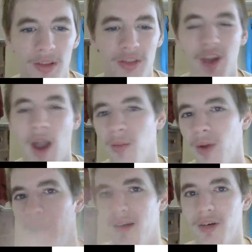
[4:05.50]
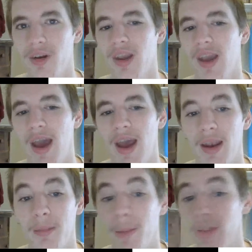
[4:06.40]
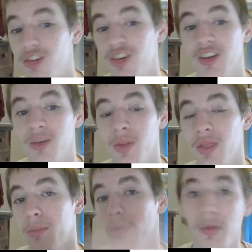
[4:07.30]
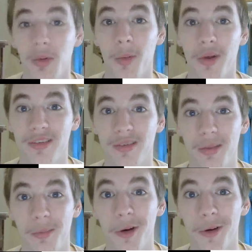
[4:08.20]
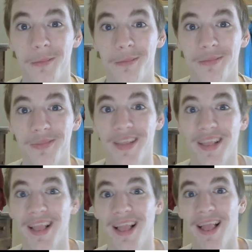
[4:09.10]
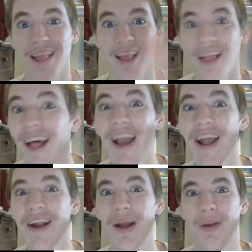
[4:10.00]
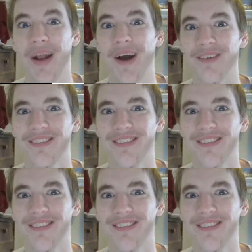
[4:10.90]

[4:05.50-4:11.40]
of the chat, right after he had mentioned what the problem was at the modem, internet went out.